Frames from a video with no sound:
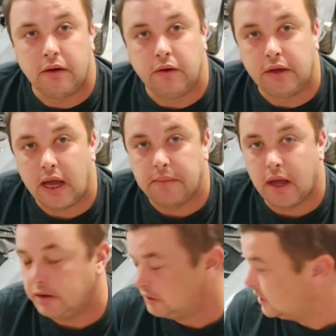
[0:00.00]
who came
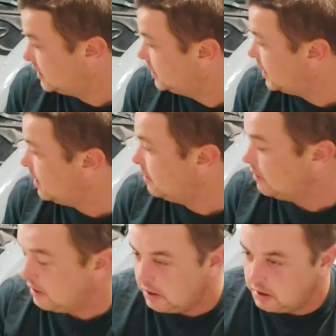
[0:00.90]
out and checked it out,
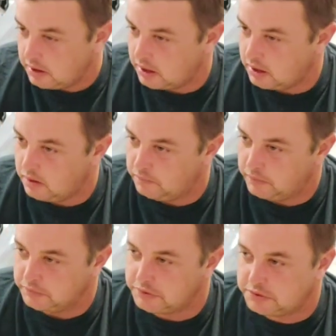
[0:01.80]

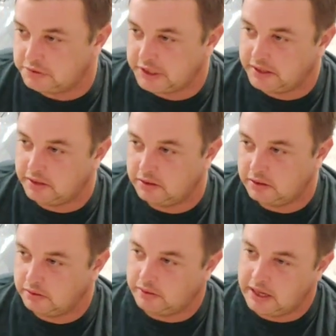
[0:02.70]
and was checking
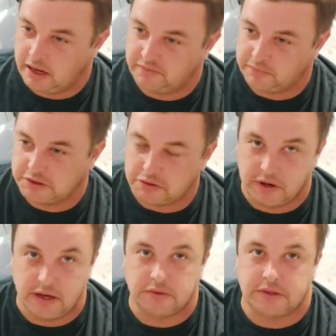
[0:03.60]
the can from the
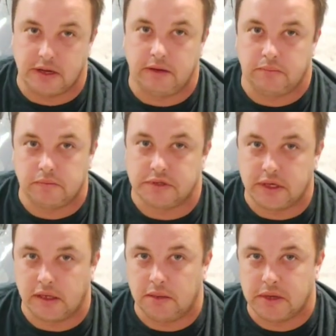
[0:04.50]
screen,
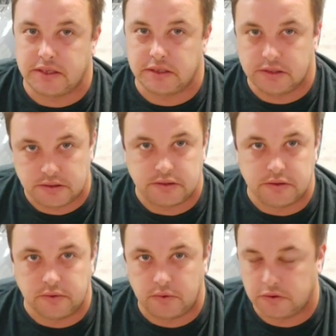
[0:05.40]
sending the messages, is
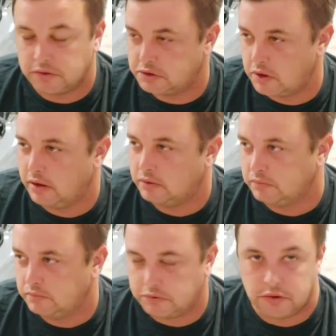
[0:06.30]
doing what it was trying
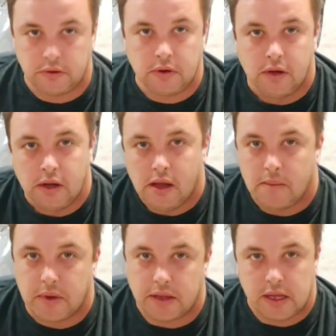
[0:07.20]
to do.
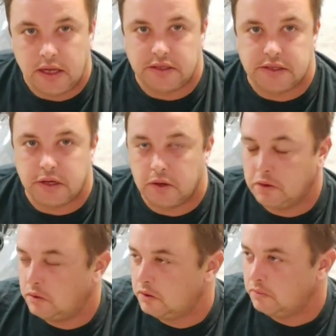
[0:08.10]
But the
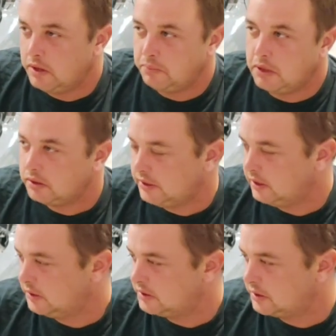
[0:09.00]
ECU, when he plugged in
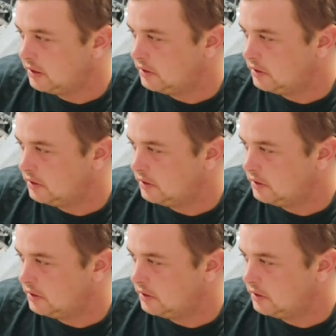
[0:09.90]
his